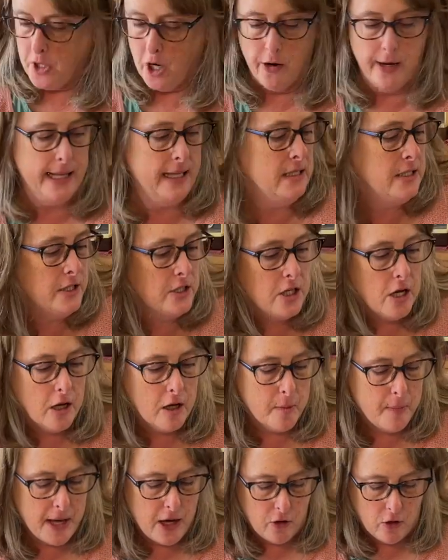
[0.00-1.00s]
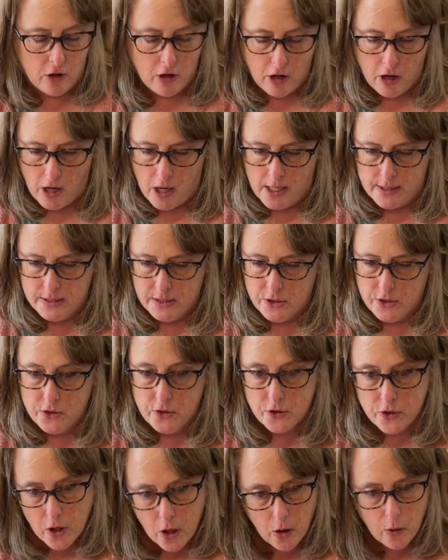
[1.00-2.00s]
All right, let's talk about cost.
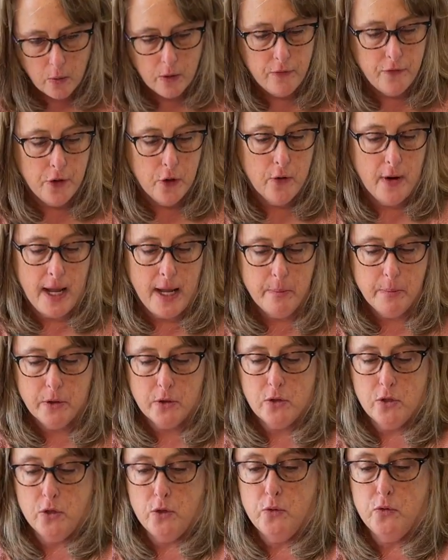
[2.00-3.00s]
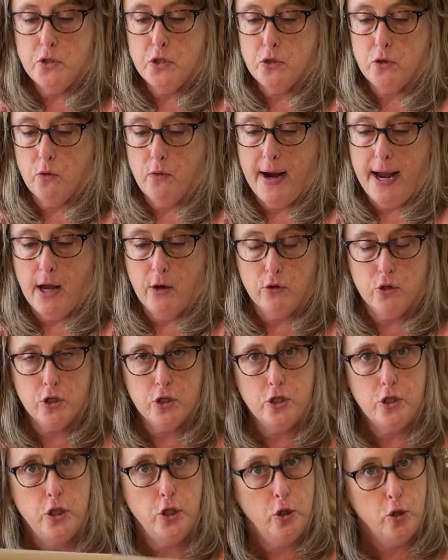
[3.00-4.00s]
So if you're able to scrounge
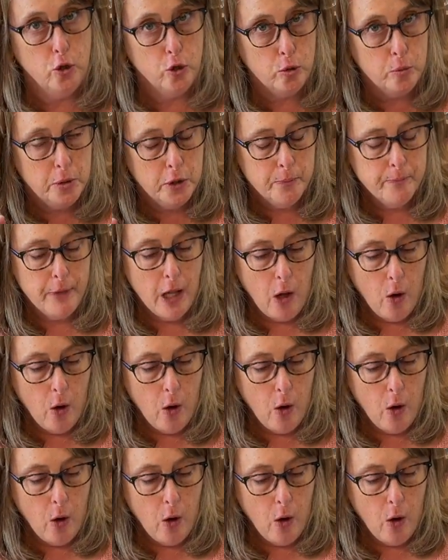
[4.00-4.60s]
a tube,